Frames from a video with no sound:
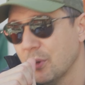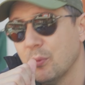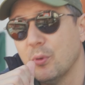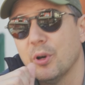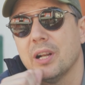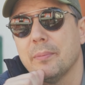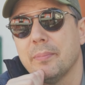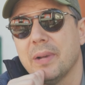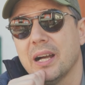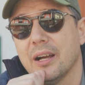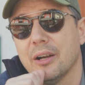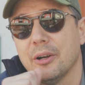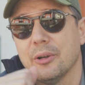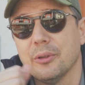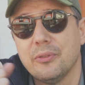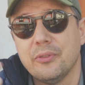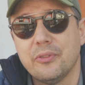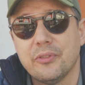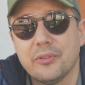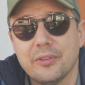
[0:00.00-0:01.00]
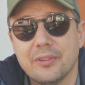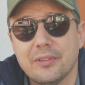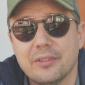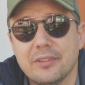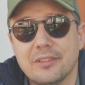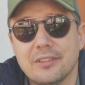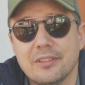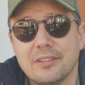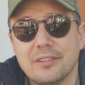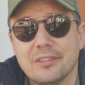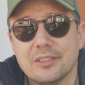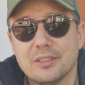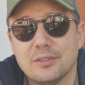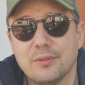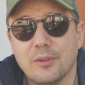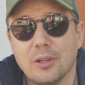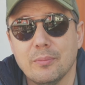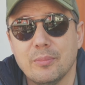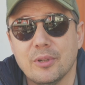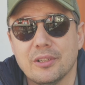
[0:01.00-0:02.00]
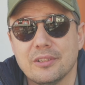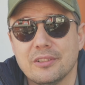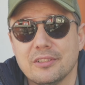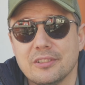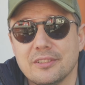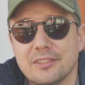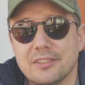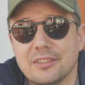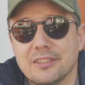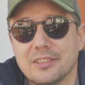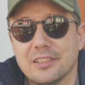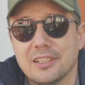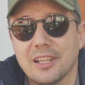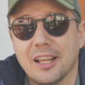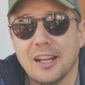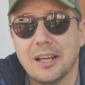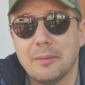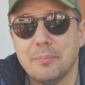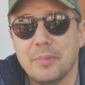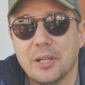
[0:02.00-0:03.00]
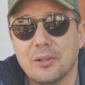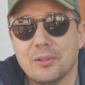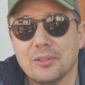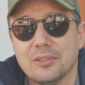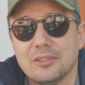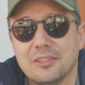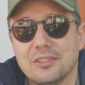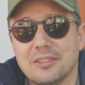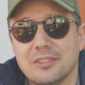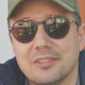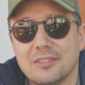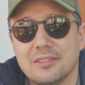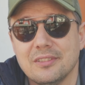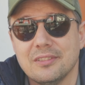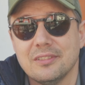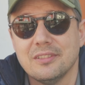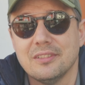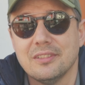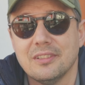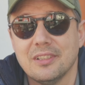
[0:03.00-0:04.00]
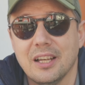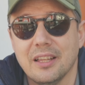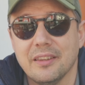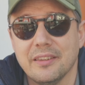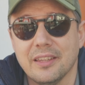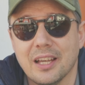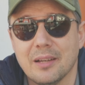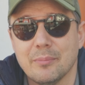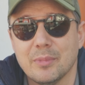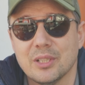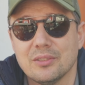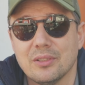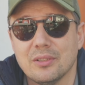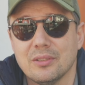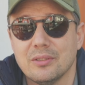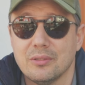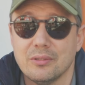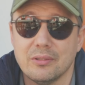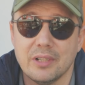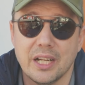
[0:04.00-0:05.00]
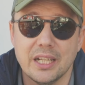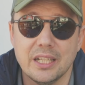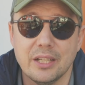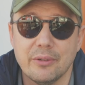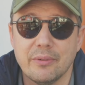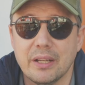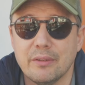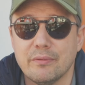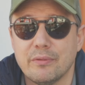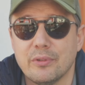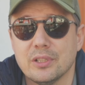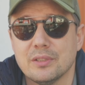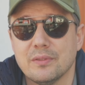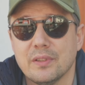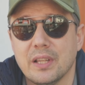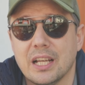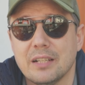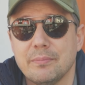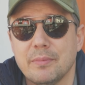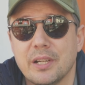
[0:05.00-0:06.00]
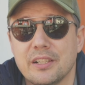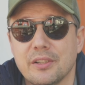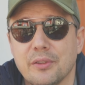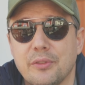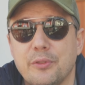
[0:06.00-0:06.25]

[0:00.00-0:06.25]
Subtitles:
what about Svalbard, Galapagos, and the Amazon, or any rainforest for that matter?